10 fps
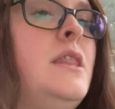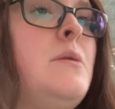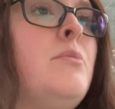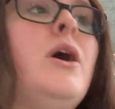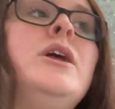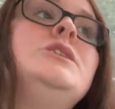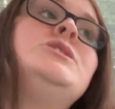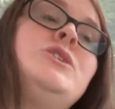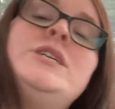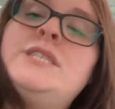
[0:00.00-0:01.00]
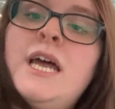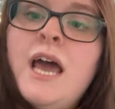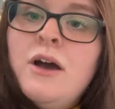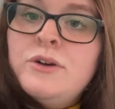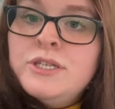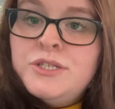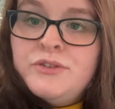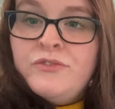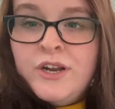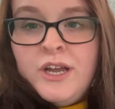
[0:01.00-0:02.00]
then brought our screen tent out into
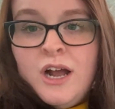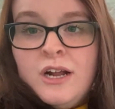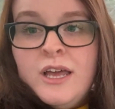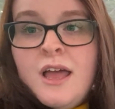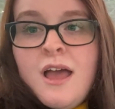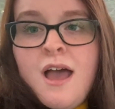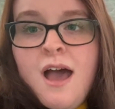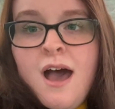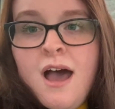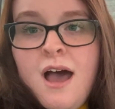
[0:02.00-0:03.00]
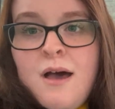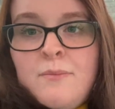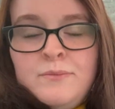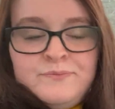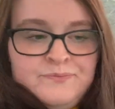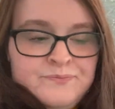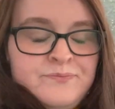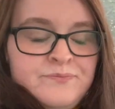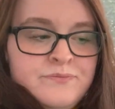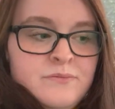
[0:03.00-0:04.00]
the front yard um,
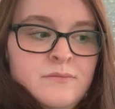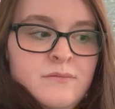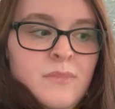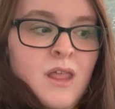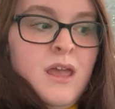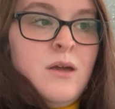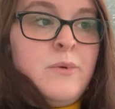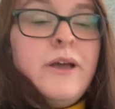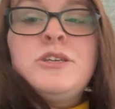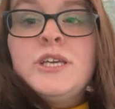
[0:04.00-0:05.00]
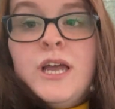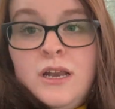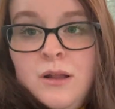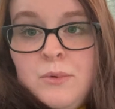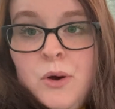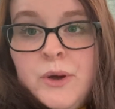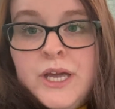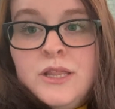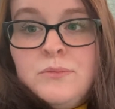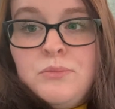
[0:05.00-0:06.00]
and we actually ended up going
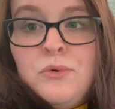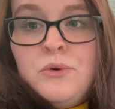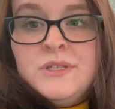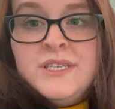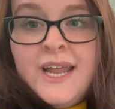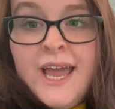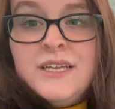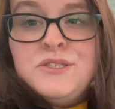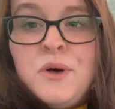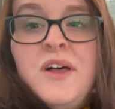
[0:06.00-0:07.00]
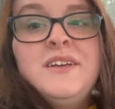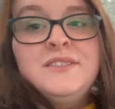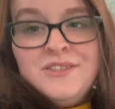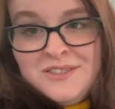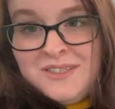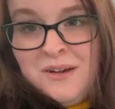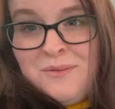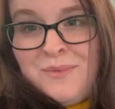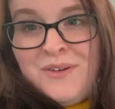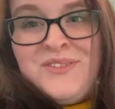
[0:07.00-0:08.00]
in the pool today so I'll insert
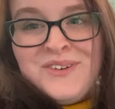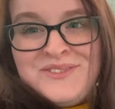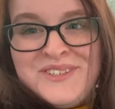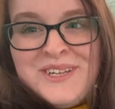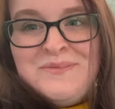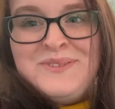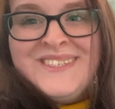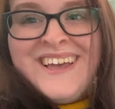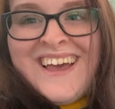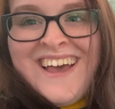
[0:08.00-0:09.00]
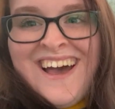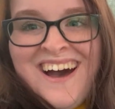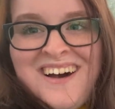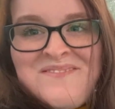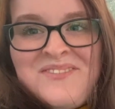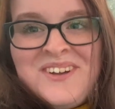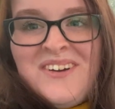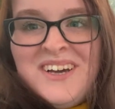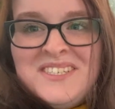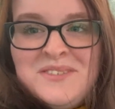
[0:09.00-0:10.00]
some of those clips um, for you
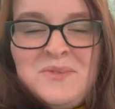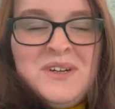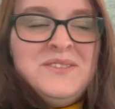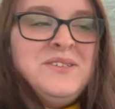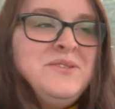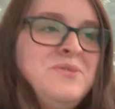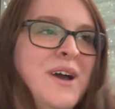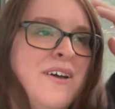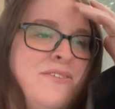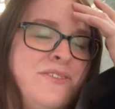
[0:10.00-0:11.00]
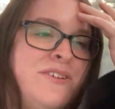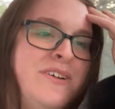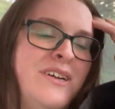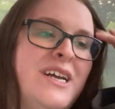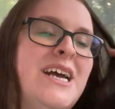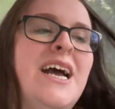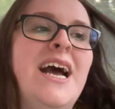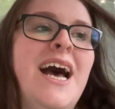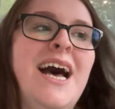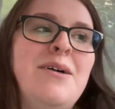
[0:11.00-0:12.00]
guys as well too after
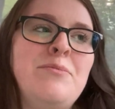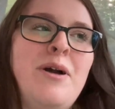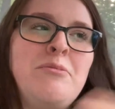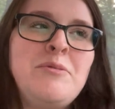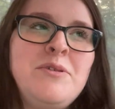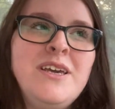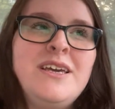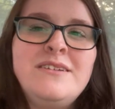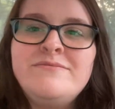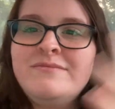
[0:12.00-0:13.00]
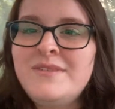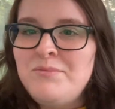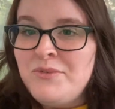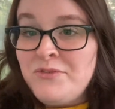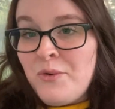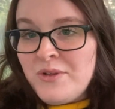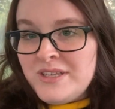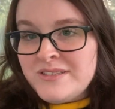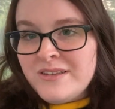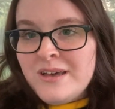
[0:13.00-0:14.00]
um, probably before
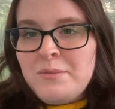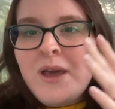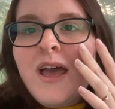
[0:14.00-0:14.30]
this clip